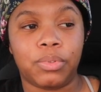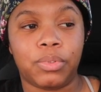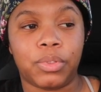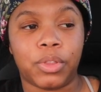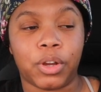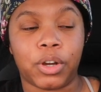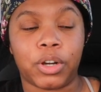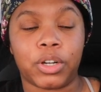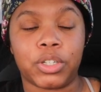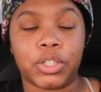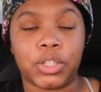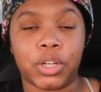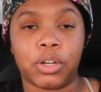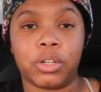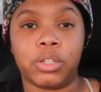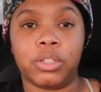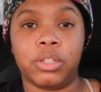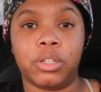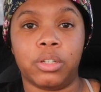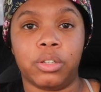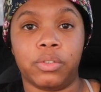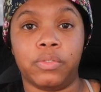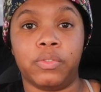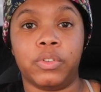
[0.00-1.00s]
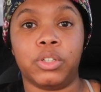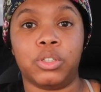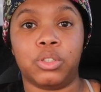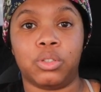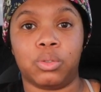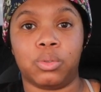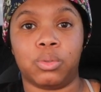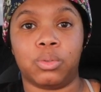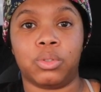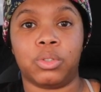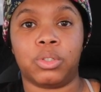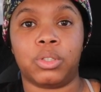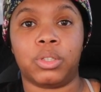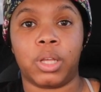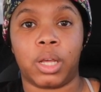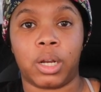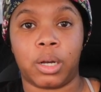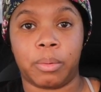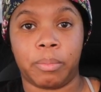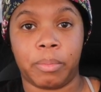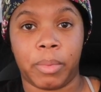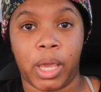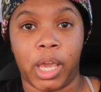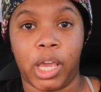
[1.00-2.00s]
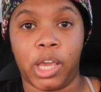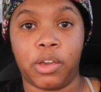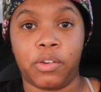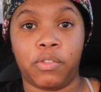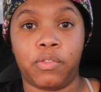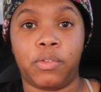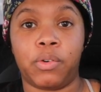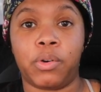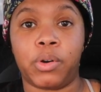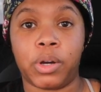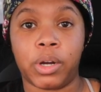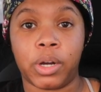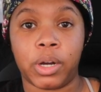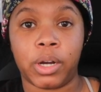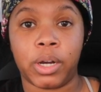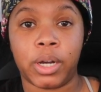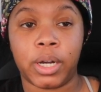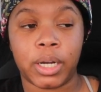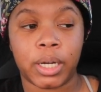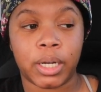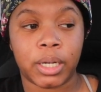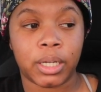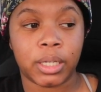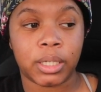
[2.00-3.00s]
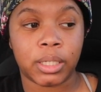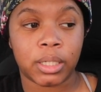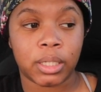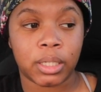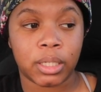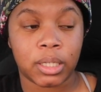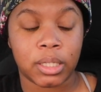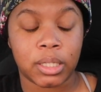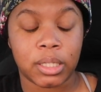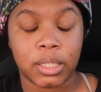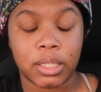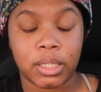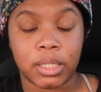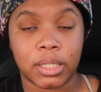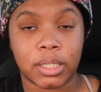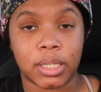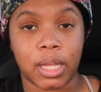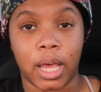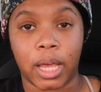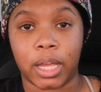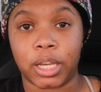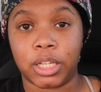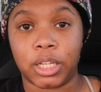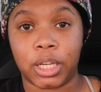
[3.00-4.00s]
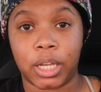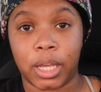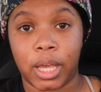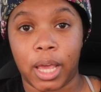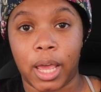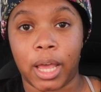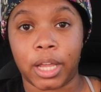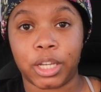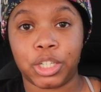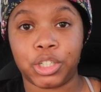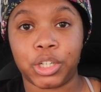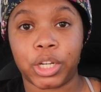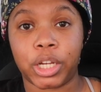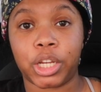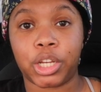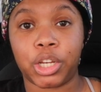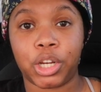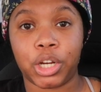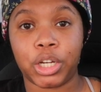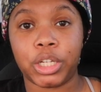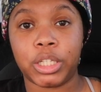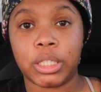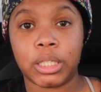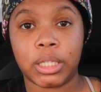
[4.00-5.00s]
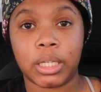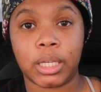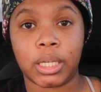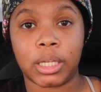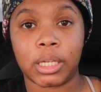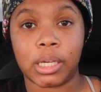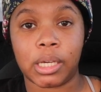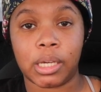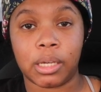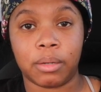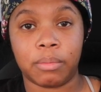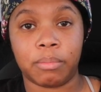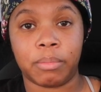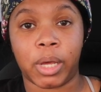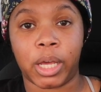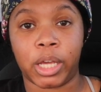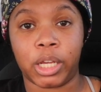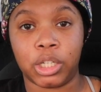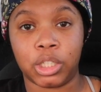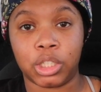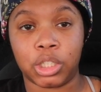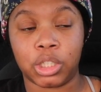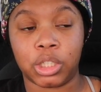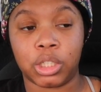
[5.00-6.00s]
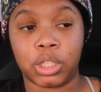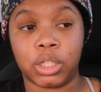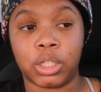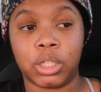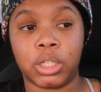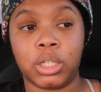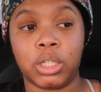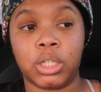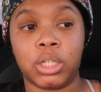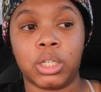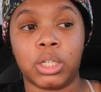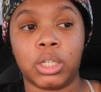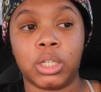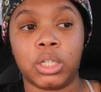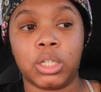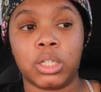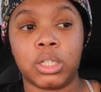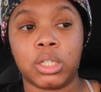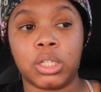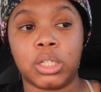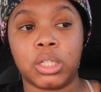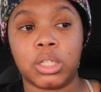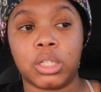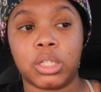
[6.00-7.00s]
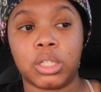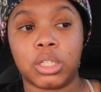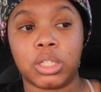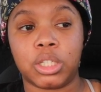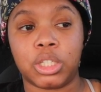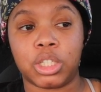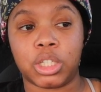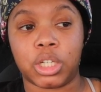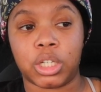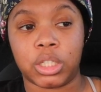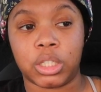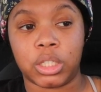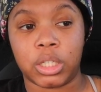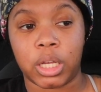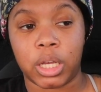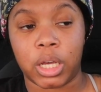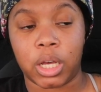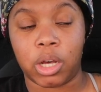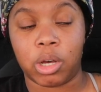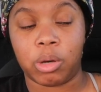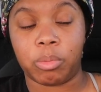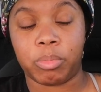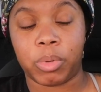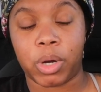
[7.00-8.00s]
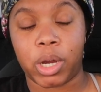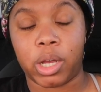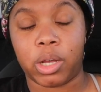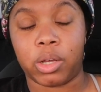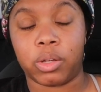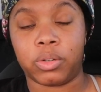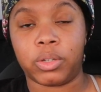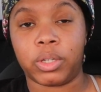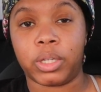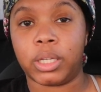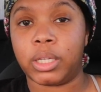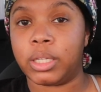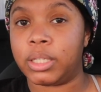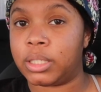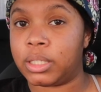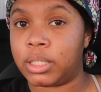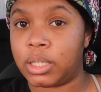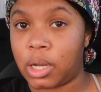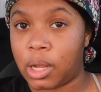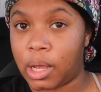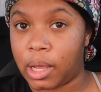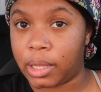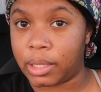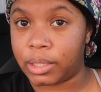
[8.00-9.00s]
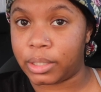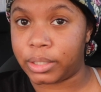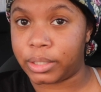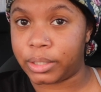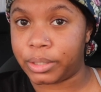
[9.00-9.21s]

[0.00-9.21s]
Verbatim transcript: there are certain individuals that are made for psychiatric nursing, and Myeshia Shantal Brown is not